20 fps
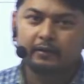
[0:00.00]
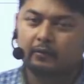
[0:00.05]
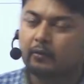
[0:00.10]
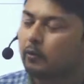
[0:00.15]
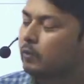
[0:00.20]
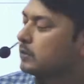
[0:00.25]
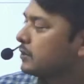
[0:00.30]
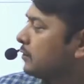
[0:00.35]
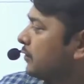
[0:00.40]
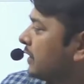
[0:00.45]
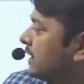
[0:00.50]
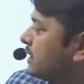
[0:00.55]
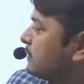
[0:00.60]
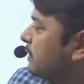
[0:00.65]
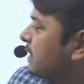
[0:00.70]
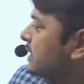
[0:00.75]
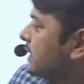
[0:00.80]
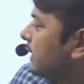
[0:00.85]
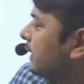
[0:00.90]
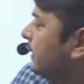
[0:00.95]
Ozone is
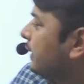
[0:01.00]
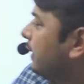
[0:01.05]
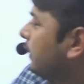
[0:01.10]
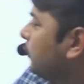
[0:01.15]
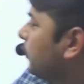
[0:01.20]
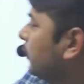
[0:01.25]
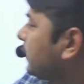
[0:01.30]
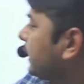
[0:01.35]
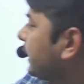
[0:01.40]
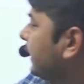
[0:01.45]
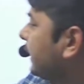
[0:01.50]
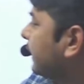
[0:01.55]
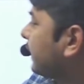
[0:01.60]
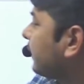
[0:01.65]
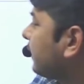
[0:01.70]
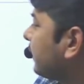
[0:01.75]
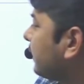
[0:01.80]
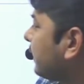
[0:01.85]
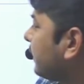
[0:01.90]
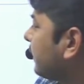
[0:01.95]
basically O3.
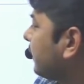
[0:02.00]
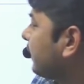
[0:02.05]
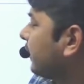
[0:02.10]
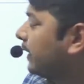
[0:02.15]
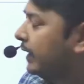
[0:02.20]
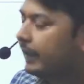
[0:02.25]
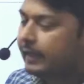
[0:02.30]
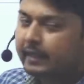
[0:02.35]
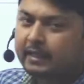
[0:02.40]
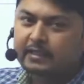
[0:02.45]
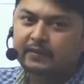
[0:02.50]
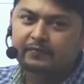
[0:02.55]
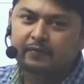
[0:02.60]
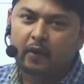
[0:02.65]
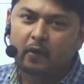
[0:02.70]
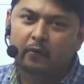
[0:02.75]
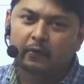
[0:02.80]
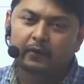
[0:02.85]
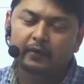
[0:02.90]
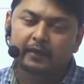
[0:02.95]
It is
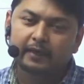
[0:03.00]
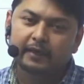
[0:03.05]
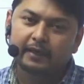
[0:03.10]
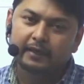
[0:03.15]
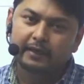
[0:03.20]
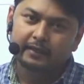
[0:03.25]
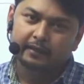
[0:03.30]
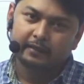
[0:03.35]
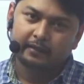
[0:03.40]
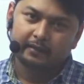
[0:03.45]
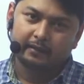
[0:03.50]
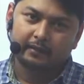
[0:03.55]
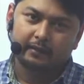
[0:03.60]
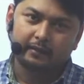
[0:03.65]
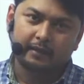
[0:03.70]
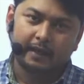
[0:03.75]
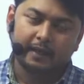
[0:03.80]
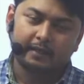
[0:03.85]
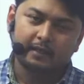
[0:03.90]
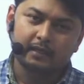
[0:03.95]
found
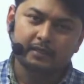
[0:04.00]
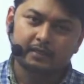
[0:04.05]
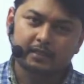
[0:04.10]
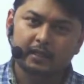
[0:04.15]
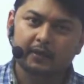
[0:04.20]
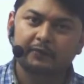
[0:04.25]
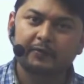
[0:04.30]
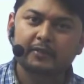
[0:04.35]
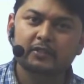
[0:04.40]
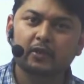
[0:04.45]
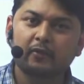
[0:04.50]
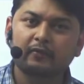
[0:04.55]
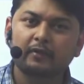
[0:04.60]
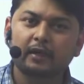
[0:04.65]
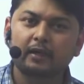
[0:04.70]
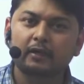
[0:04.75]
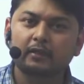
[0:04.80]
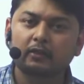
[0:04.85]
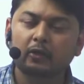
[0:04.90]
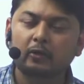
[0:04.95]
at the surface of the
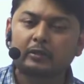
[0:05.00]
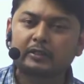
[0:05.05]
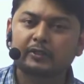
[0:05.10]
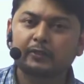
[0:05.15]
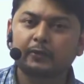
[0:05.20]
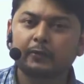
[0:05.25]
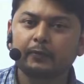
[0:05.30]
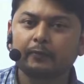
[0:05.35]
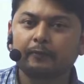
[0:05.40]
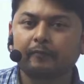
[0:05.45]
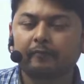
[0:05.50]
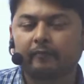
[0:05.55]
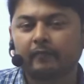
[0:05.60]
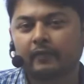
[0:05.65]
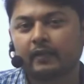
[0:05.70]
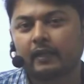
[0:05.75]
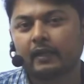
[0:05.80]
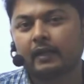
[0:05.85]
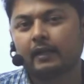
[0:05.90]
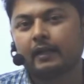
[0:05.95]
earth also
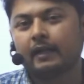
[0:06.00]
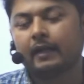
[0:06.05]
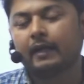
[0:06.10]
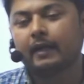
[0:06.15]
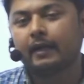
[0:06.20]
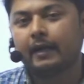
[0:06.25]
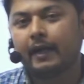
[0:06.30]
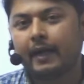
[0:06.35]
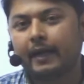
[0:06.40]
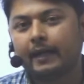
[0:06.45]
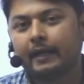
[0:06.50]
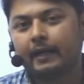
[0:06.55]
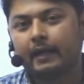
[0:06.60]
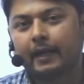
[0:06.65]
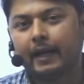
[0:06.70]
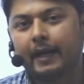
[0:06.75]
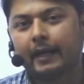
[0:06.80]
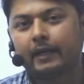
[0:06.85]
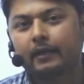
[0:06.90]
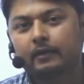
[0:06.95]
and
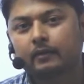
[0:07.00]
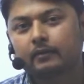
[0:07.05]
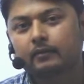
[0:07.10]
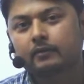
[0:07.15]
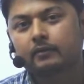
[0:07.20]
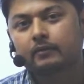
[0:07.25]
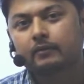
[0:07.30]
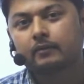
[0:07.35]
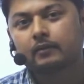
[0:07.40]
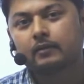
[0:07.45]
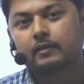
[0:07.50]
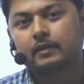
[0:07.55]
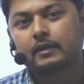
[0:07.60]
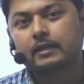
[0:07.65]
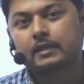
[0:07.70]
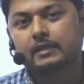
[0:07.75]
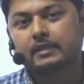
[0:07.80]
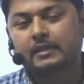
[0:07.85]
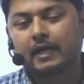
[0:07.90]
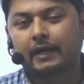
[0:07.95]
at
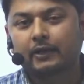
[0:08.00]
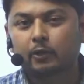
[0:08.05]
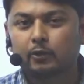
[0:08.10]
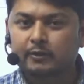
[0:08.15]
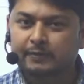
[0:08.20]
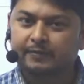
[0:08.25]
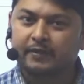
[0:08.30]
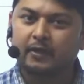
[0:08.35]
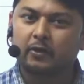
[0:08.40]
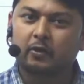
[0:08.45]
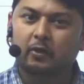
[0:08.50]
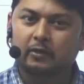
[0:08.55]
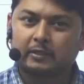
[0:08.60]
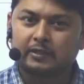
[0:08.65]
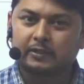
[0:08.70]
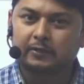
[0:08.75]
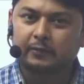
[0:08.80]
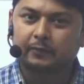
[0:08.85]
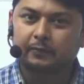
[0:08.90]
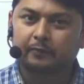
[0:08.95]
stratosphere
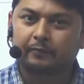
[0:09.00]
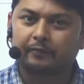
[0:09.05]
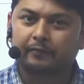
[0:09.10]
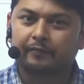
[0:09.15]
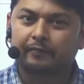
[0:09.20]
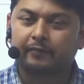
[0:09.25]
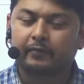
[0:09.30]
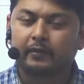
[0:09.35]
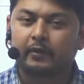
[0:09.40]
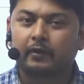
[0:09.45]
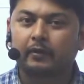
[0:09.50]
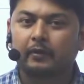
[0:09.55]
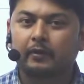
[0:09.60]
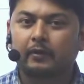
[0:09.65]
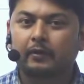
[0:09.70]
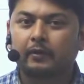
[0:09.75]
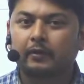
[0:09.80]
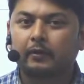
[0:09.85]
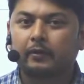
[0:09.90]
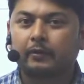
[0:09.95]
also.
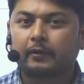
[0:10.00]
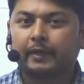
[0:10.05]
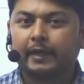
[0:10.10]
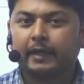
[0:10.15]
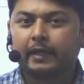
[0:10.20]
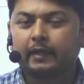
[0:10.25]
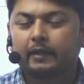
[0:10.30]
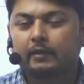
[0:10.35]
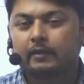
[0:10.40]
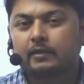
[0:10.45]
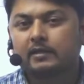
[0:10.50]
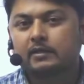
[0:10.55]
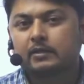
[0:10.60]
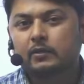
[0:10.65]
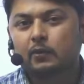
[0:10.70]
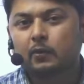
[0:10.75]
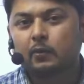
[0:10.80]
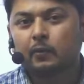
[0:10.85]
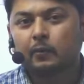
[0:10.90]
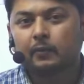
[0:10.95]
Okay,
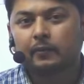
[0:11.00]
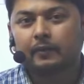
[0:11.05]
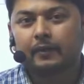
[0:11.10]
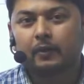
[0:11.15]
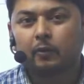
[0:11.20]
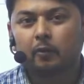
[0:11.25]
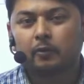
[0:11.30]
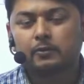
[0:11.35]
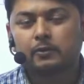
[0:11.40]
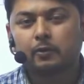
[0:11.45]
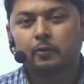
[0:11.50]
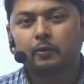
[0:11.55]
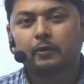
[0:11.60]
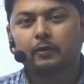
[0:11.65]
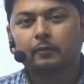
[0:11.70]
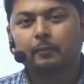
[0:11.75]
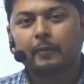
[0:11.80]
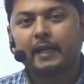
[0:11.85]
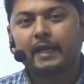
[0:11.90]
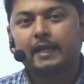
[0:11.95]
so ozone
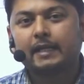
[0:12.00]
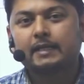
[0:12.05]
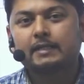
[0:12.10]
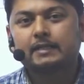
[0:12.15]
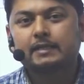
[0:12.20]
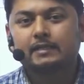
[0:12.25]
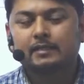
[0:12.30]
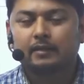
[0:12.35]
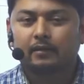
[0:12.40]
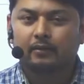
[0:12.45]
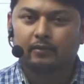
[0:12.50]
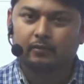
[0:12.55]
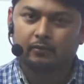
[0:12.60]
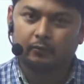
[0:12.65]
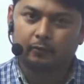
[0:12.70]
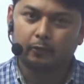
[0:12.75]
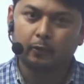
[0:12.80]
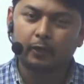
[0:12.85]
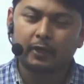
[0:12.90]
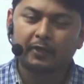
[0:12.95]
plays
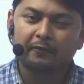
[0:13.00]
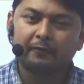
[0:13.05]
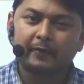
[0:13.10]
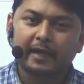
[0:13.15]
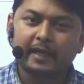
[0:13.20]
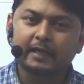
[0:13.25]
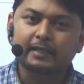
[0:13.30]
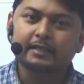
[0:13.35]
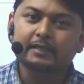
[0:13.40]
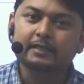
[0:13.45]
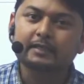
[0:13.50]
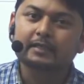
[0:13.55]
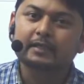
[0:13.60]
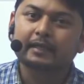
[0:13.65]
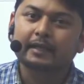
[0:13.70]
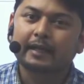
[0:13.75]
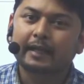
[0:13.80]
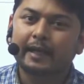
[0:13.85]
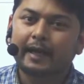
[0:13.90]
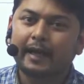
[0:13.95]
good effects
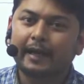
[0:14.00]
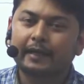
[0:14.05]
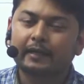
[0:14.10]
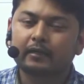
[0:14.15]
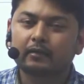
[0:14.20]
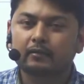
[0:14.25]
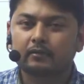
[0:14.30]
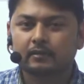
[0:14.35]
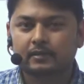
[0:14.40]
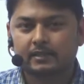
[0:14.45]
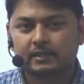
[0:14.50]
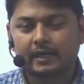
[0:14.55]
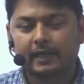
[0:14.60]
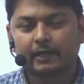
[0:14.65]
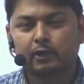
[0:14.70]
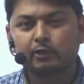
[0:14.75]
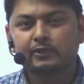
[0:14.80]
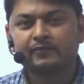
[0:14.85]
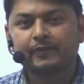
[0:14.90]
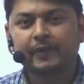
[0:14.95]
at
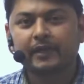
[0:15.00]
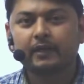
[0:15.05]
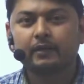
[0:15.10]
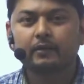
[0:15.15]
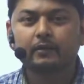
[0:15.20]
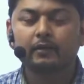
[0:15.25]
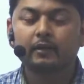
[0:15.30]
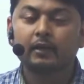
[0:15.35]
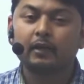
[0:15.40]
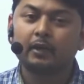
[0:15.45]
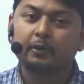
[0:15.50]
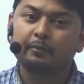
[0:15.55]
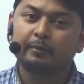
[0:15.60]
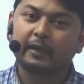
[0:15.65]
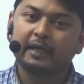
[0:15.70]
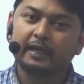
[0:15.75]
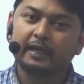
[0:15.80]
stratosphere, but